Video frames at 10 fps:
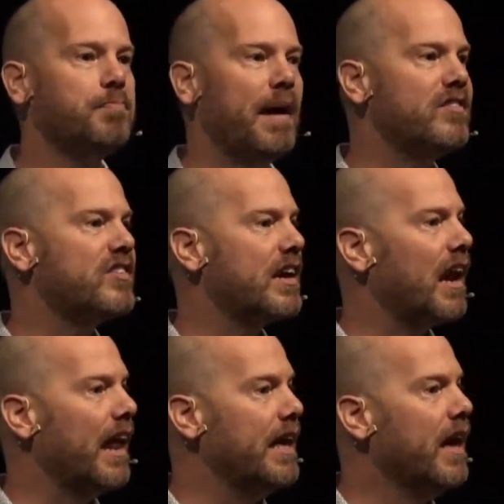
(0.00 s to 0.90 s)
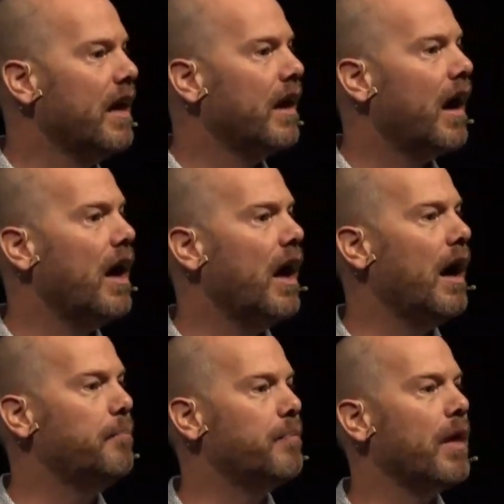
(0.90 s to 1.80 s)
basically
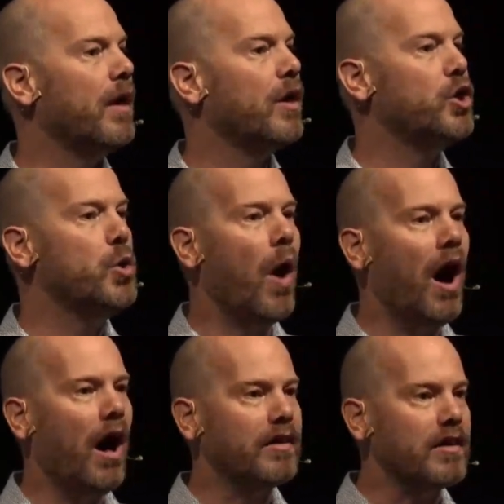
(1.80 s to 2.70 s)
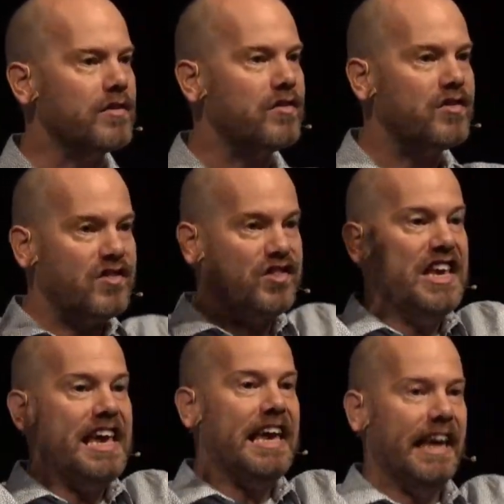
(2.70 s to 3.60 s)
you are
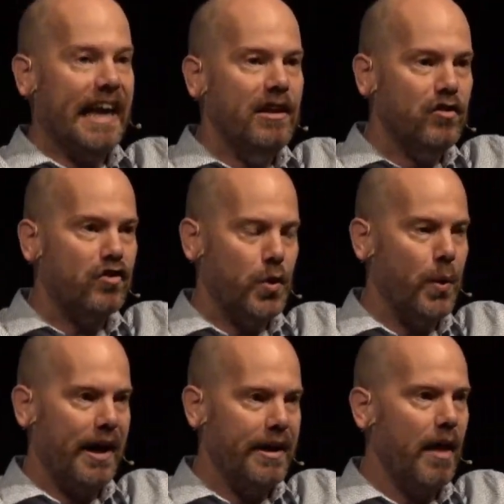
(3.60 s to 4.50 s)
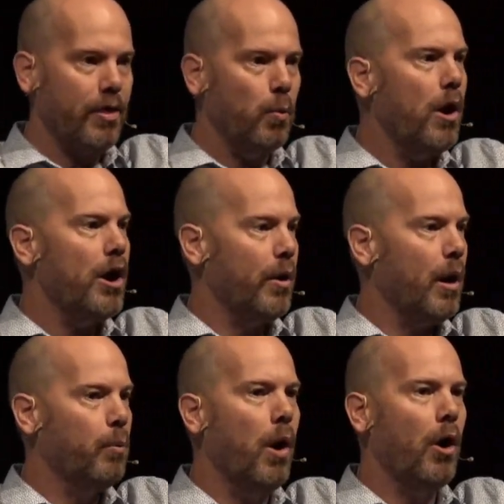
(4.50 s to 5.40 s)
seeing into another
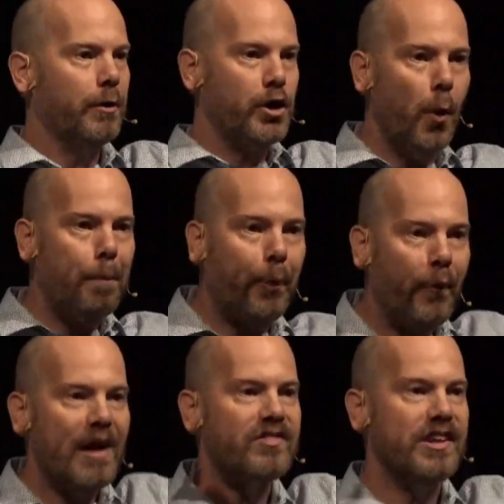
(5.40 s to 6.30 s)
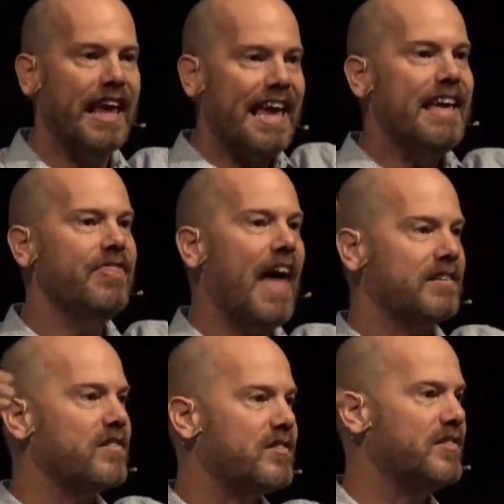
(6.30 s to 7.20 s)
world. You're present in
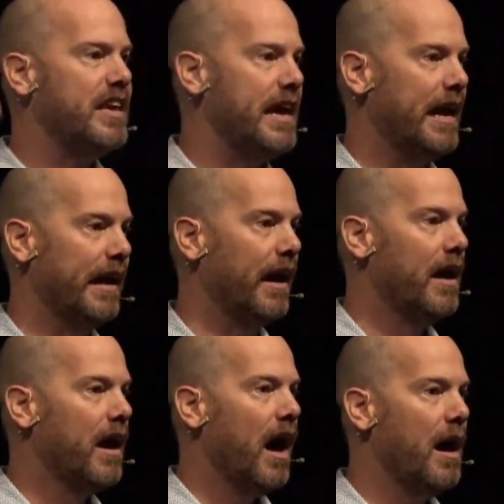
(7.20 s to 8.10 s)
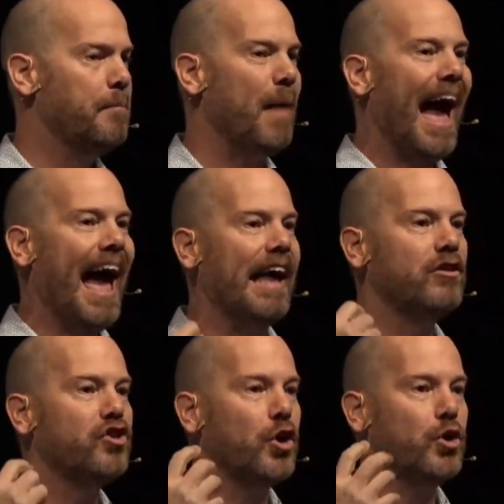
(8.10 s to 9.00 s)
that seeing,
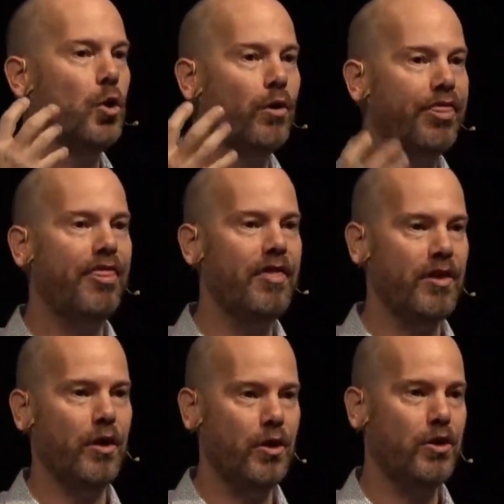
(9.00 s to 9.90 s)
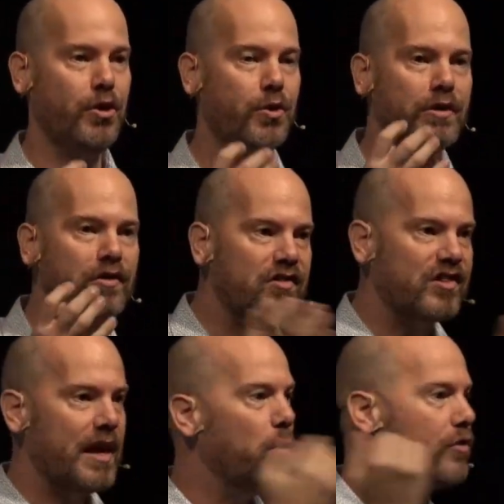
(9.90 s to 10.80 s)
and you can
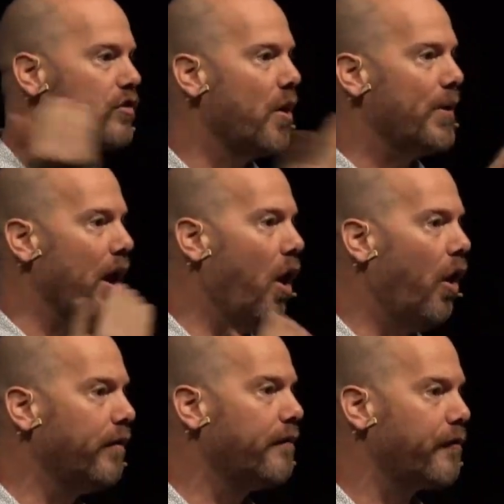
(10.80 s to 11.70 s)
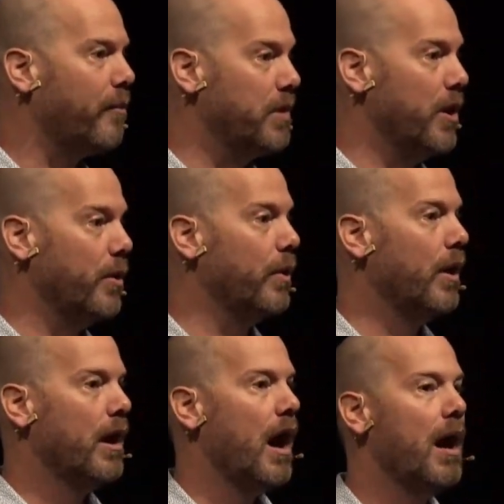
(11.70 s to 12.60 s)
see what's going on from you,
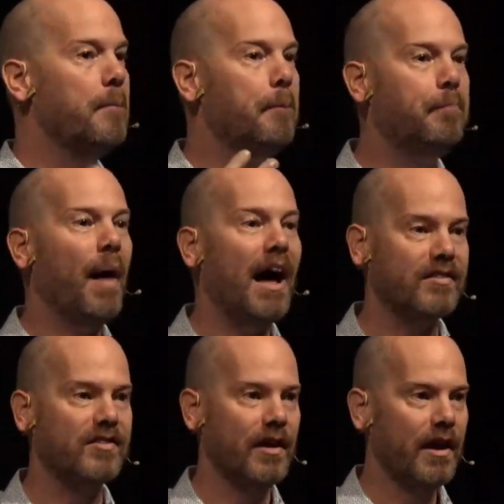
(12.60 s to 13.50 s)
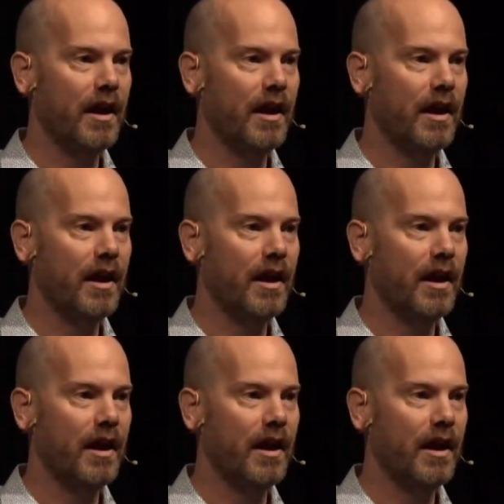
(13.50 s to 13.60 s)
but